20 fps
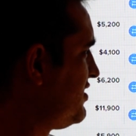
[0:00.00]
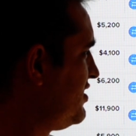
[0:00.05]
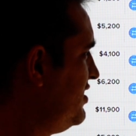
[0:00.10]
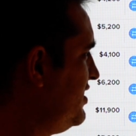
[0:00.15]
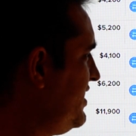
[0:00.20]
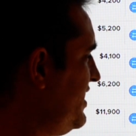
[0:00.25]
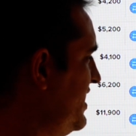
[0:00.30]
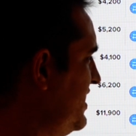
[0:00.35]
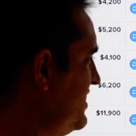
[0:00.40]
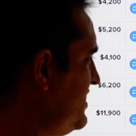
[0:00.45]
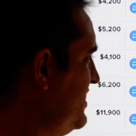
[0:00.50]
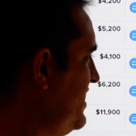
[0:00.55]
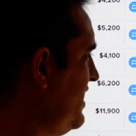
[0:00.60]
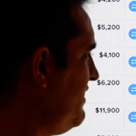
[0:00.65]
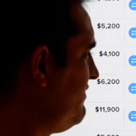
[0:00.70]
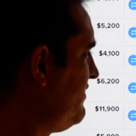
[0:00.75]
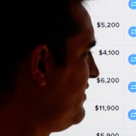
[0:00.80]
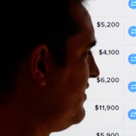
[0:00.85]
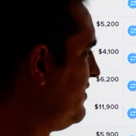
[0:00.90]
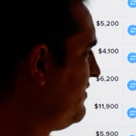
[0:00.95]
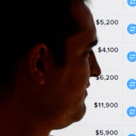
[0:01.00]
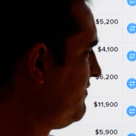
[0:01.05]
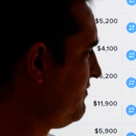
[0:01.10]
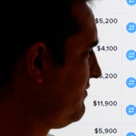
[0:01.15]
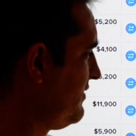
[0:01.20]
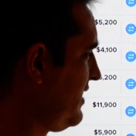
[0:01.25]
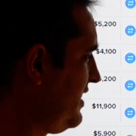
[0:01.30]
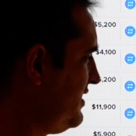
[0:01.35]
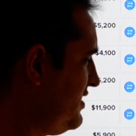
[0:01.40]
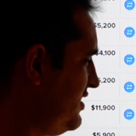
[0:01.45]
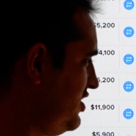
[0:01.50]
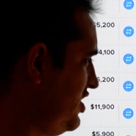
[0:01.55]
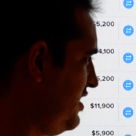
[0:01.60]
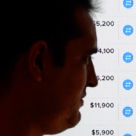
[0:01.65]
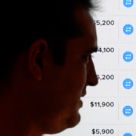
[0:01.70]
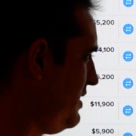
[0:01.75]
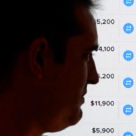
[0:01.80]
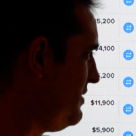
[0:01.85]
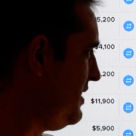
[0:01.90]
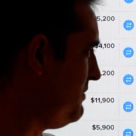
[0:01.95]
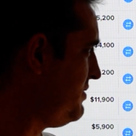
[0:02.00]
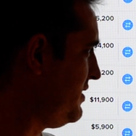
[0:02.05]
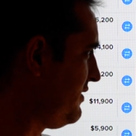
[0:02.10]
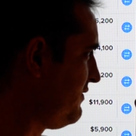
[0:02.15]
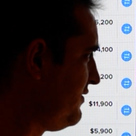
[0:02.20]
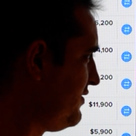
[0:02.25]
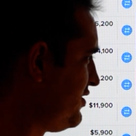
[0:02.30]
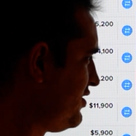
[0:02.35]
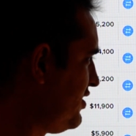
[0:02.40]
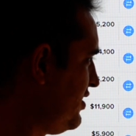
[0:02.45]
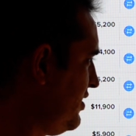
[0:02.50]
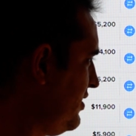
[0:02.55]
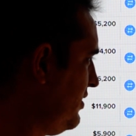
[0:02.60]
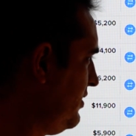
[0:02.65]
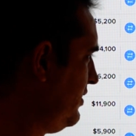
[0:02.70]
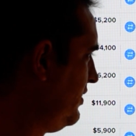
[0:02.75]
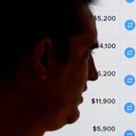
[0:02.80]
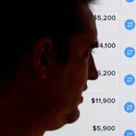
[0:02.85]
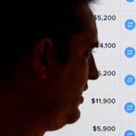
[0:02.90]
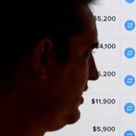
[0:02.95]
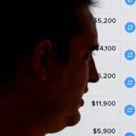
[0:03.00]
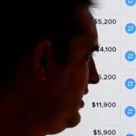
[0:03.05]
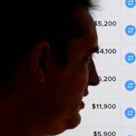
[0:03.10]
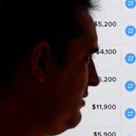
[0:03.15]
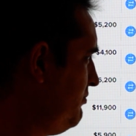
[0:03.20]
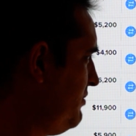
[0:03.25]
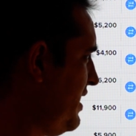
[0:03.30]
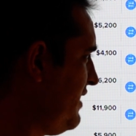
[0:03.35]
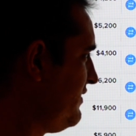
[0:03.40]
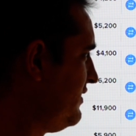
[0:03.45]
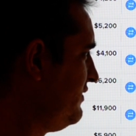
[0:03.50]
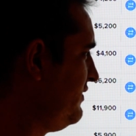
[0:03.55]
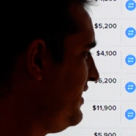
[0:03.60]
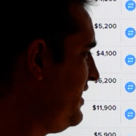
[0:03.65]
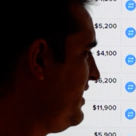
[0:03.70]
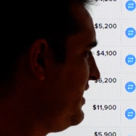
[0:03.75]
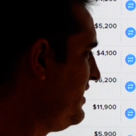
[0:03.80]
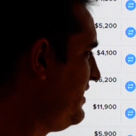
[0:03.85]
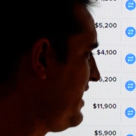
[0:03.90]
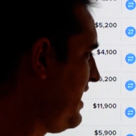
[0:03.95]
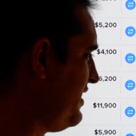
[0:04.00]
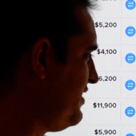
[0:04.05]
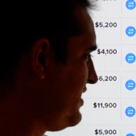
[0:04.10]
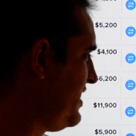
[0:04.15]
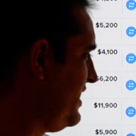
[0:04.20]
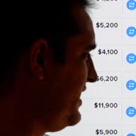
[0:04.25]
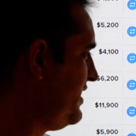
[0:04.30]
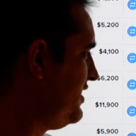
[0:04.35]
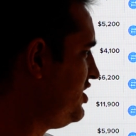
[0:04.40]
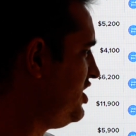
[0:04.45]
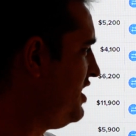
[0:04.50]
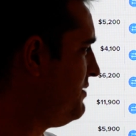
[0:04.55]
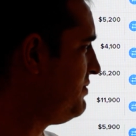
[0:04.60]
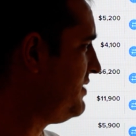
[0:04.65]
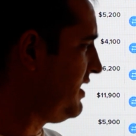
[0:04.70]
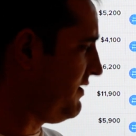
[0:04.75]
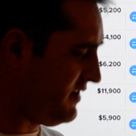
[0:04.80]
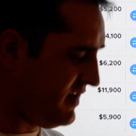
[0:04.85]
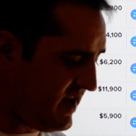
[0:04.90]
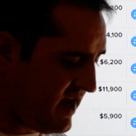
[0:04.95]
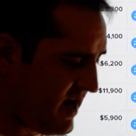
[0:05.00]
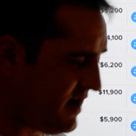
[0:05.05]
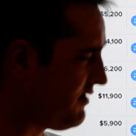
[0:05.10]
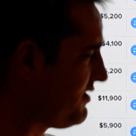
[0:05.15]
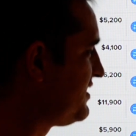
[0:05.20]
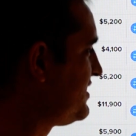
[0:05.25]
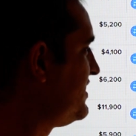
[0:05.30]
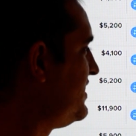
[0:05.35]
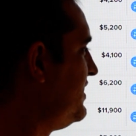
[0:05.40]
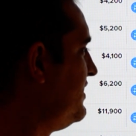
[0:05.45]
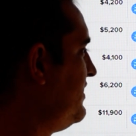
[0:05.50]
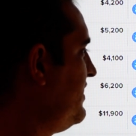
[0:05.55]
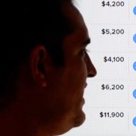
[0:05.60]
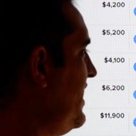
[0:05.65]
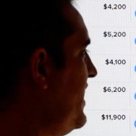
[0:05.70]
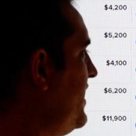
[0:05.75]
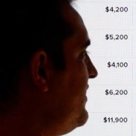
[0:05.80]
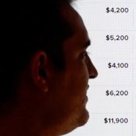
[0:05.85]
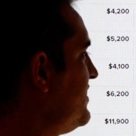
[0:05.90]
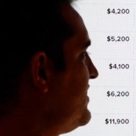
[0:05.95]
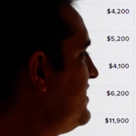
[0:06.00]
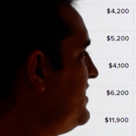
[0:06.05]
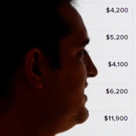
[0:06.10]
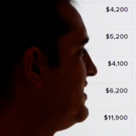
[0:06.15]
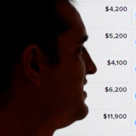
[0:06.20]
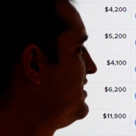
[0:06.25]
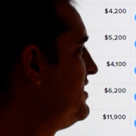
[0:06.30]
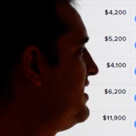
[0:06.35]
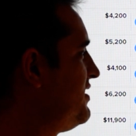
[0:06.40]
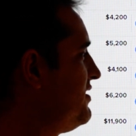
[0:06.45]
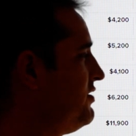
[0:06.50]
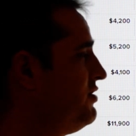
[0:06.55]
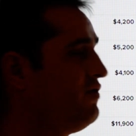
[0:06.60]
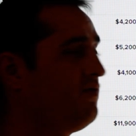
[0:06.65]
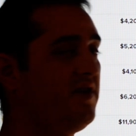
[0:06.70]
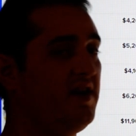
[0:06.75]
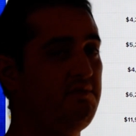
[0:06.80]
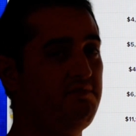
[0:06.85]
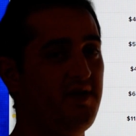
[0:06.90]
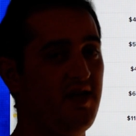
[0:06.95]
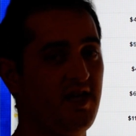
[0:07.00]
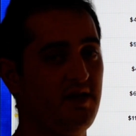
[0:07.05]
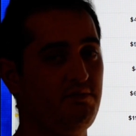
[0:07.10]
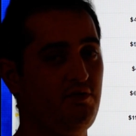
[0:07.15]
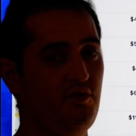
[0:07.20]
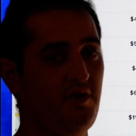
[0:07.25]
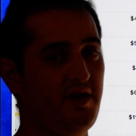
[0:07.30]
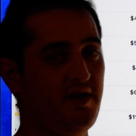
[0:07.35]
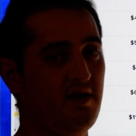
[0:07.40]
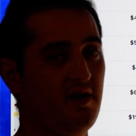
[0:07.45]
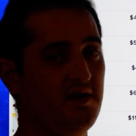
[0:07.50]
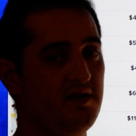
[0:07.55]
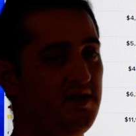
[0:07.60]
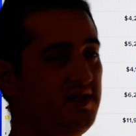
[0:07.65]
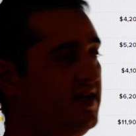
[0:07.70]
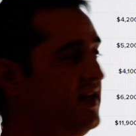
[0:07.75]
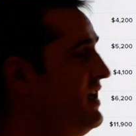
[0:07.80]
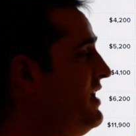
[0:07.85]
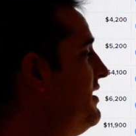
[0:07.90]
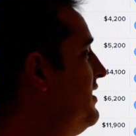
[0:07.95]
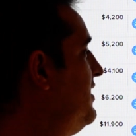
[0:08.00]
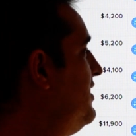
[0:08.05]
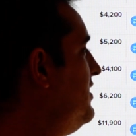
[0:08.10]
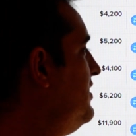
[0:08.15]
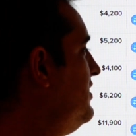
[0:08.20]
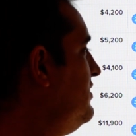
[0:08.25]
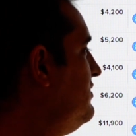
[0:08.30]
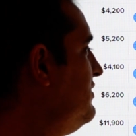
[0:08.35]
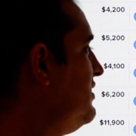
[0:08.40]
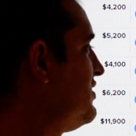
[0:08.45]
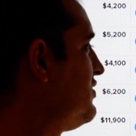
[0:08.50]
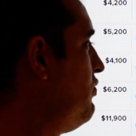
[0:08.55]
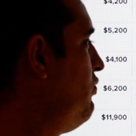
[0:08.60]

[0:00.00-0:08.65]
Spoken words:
good against Denver. That's a GPP pick for sure. Beverly, and now you're getting to cheap enough. And Harrison is another great pick at point guard today. Looks